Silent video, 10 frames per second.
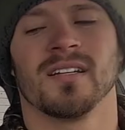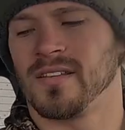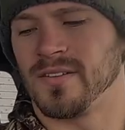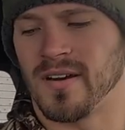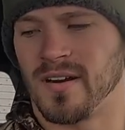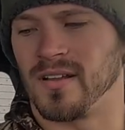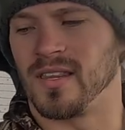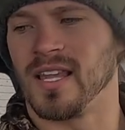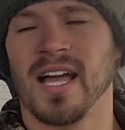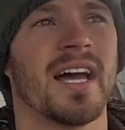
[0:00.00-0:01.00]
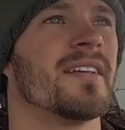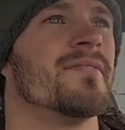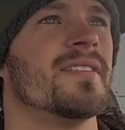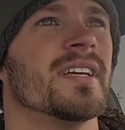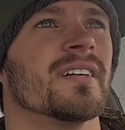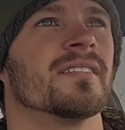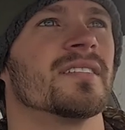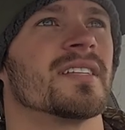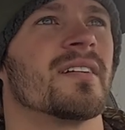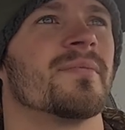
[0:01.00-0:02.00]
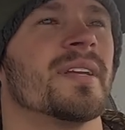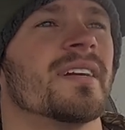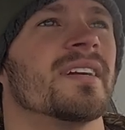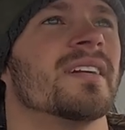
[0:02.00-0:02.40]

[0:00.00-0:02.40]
There are a lot of vehicles up here.